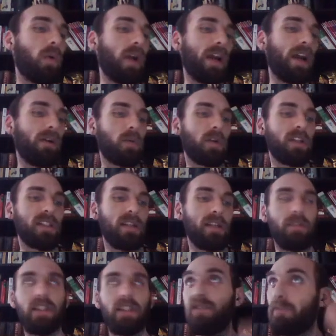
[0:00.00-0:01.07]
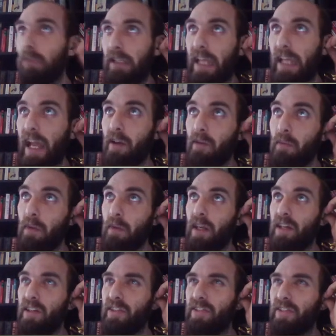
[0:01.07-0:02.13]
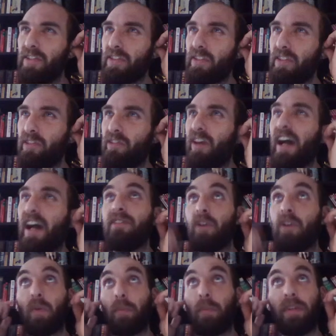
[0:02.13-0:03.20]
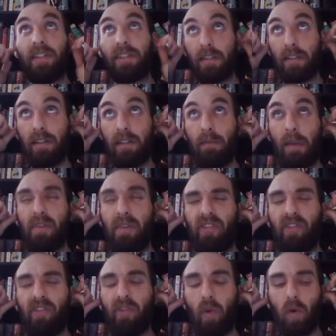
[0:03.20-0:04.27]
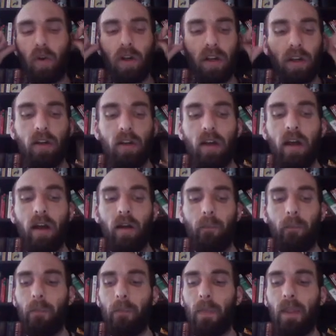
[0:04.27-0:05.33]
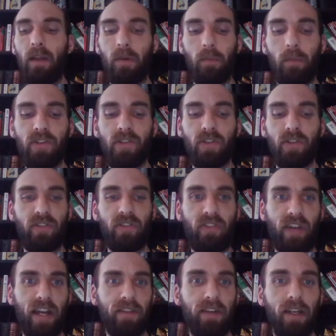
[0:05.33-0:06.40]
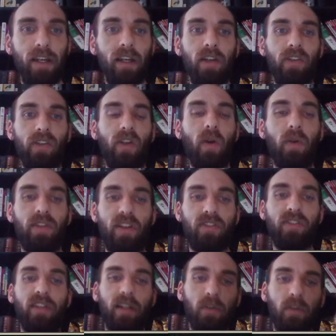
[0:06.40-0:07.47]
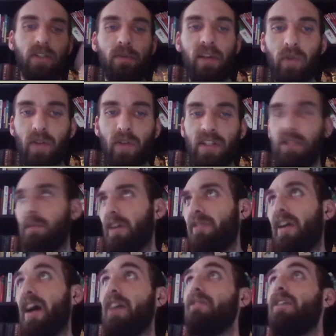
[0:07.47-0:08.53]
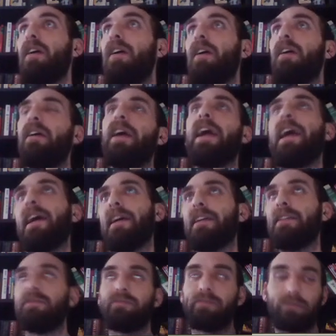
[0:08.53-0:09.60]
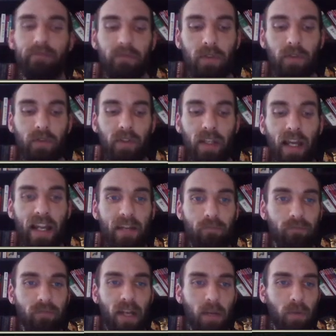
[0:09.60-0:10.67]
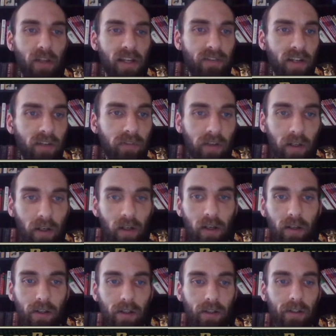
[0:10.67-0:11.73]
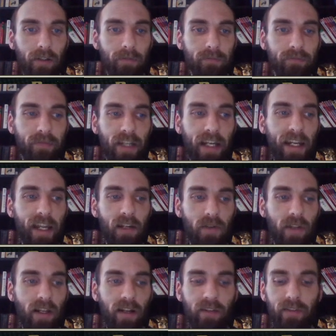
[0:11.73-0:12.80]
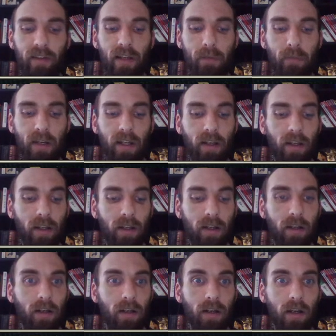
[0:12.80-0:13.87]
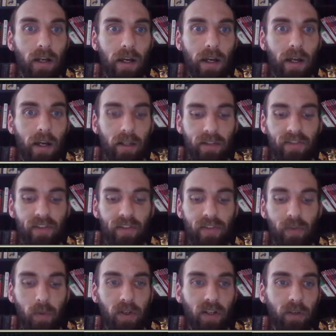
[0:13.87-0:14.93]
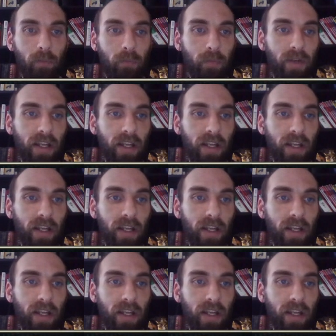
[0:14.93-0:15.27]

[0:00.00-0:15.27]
how it works, I believe platinum is 5 gold pieces. It might be 4. I'm pretty sure it's 5. So essentially, like multiply 14 by 5, and I probably have enough. I can't do that off the top of my head. Let's see. So we're gonna get